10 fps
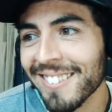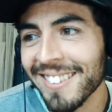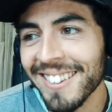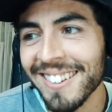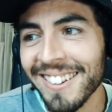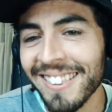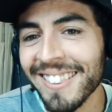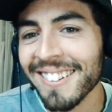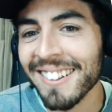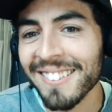it. I
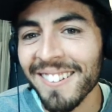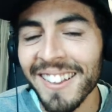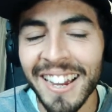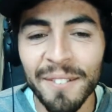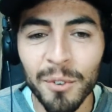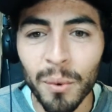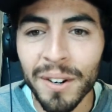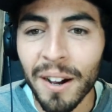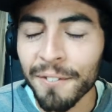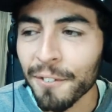think that's all I have to run
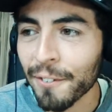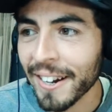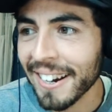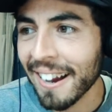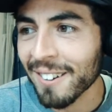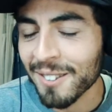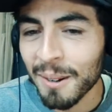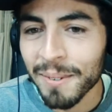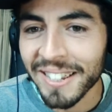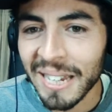off of right now. So I'm
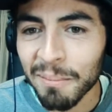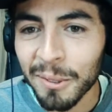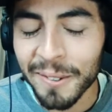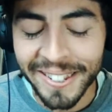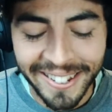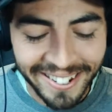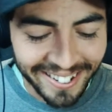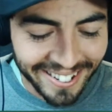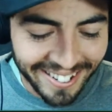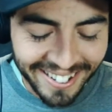gonna keep doing it.
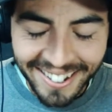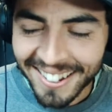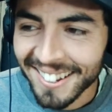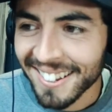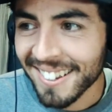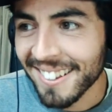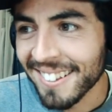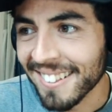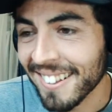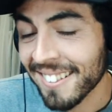
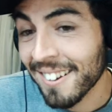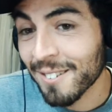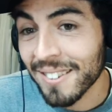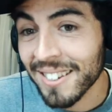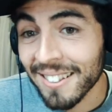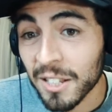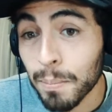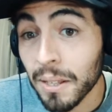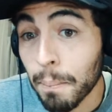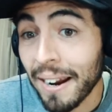That was it. That's
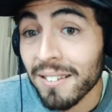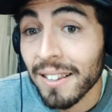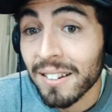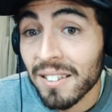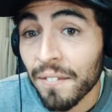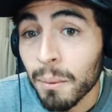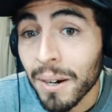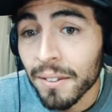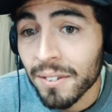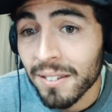been the past like 7
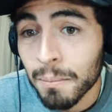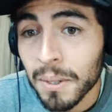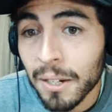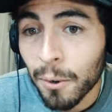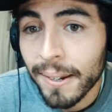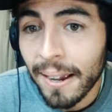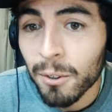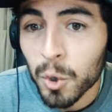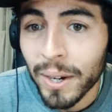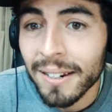months, is me going out
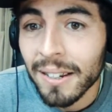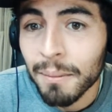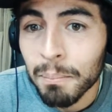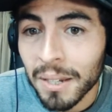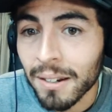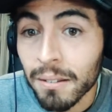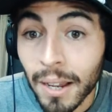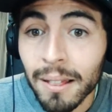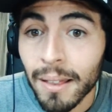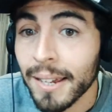training because
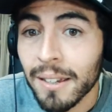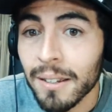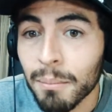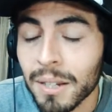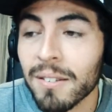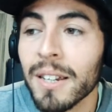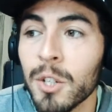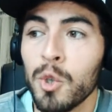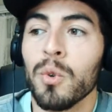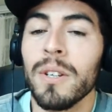I like it, because I
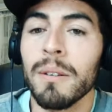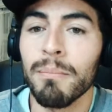enjoy it.